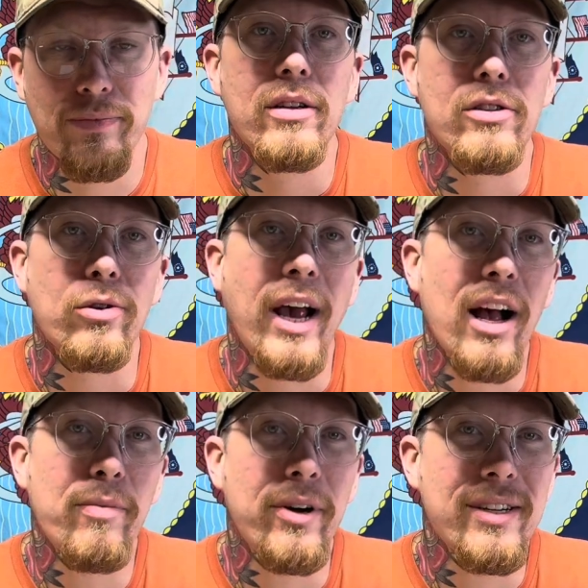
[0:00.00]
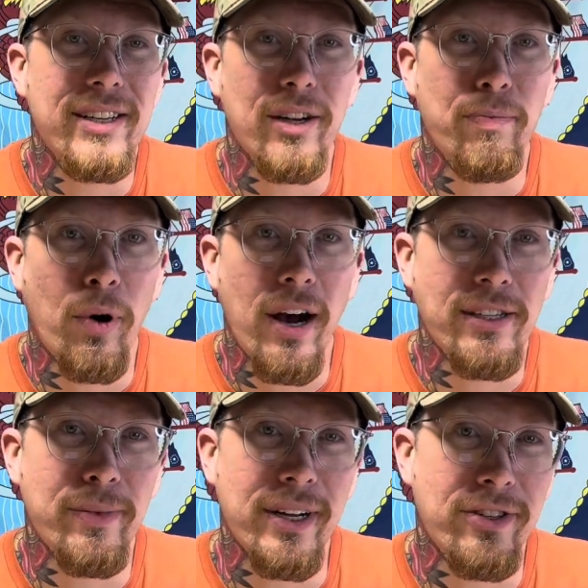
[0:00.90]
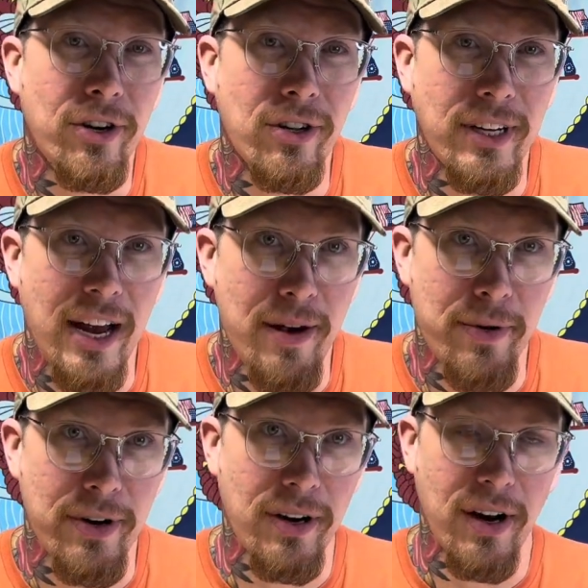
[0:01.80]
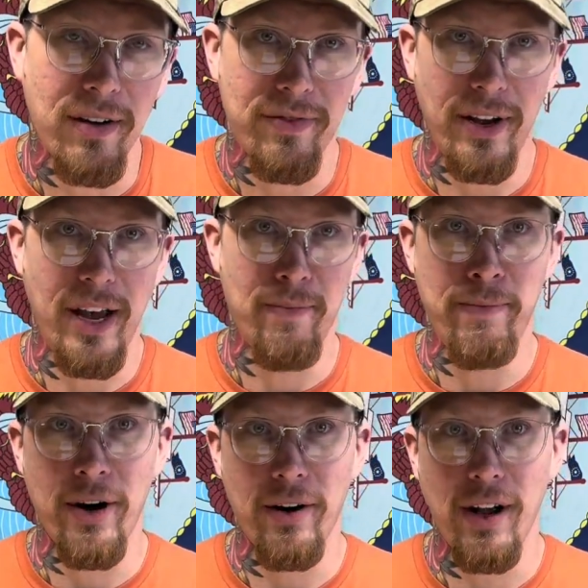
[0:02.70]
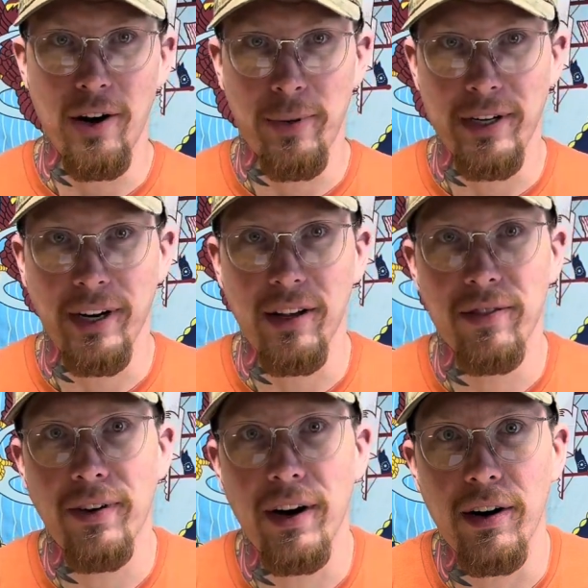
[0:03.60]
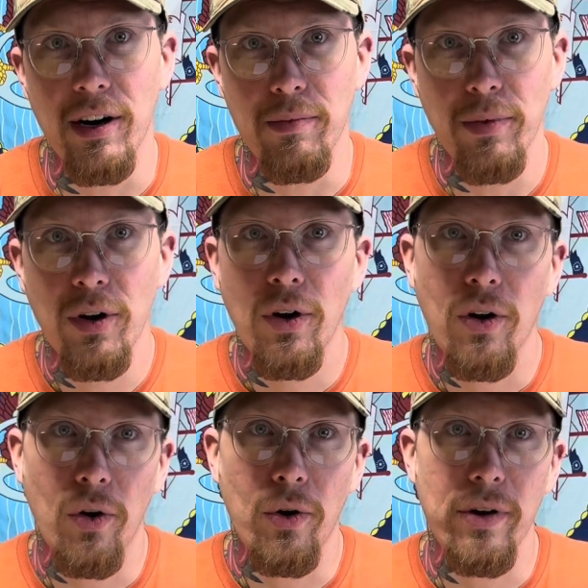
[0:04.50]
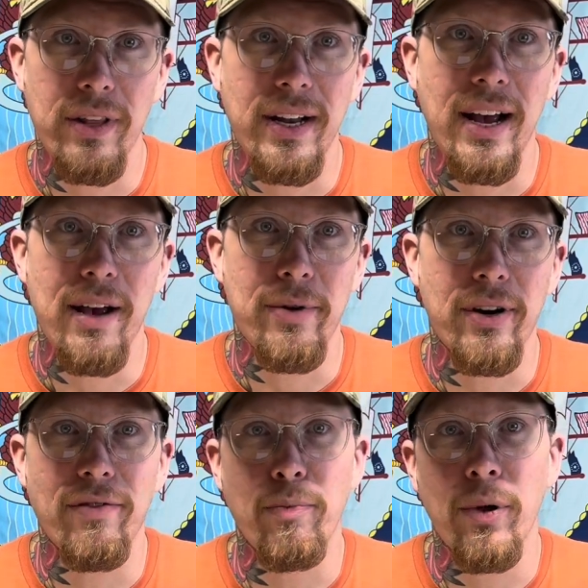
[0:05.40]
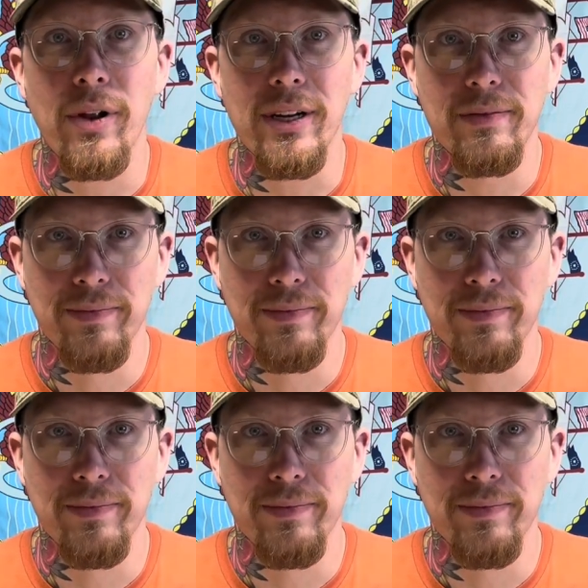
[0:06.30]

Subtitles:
So caliber is the approximate internal diameter of a barrel on a particular firearm, or the diameter of a bullet.